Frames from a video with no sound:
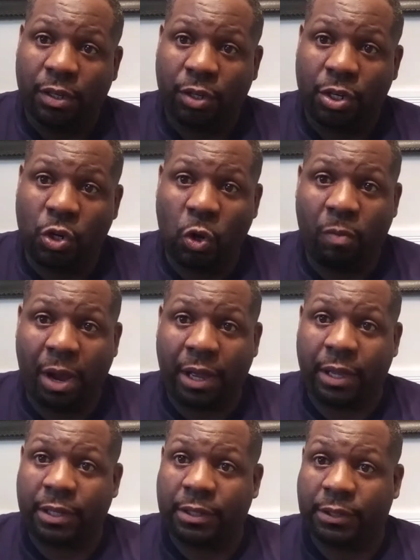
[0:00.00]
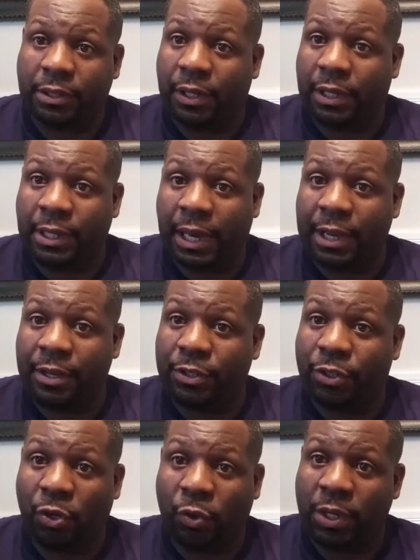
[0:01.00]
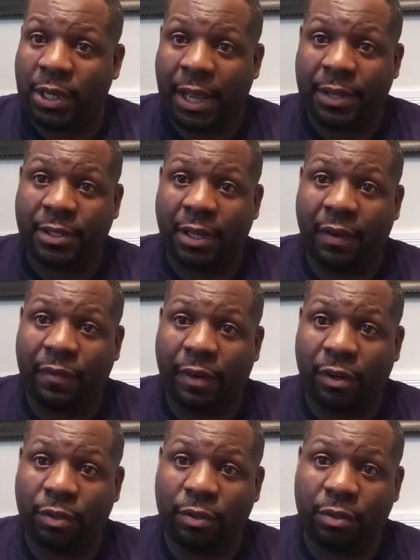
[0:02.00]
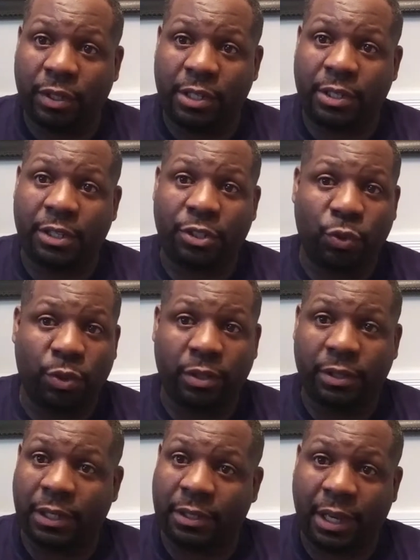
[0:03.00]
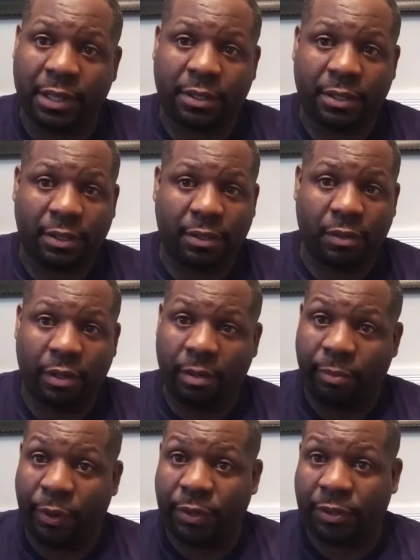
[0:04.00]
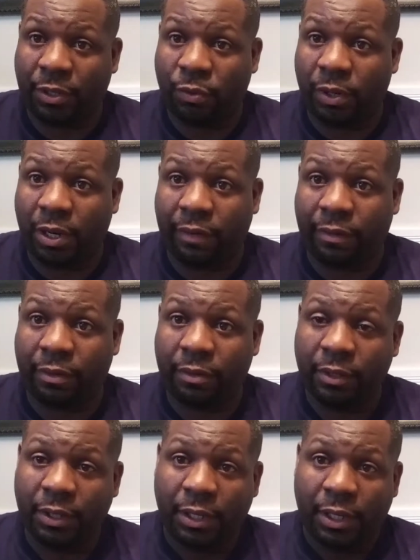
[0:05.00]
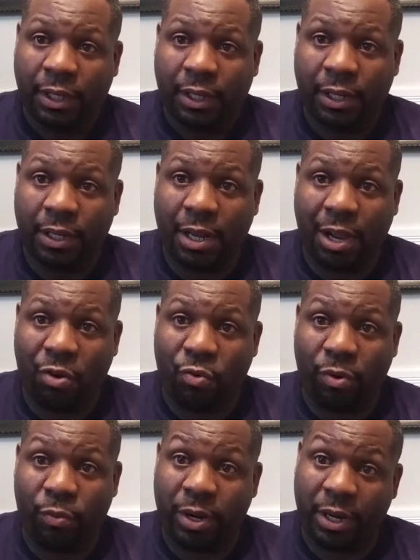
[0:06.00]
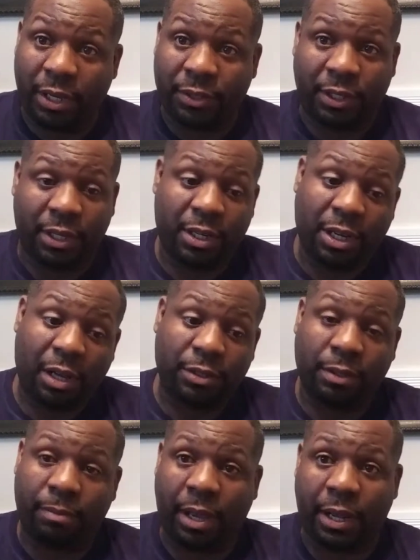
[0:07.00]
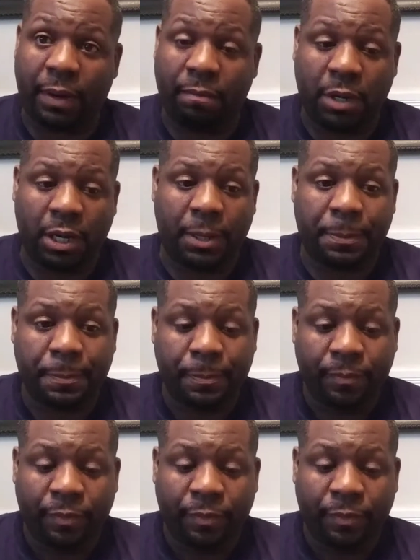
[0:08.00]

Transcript: You know, my son, he eight years old. He got a cell phone. He just uses it just case emergency, whatever. He's now with us, he can call somebody, but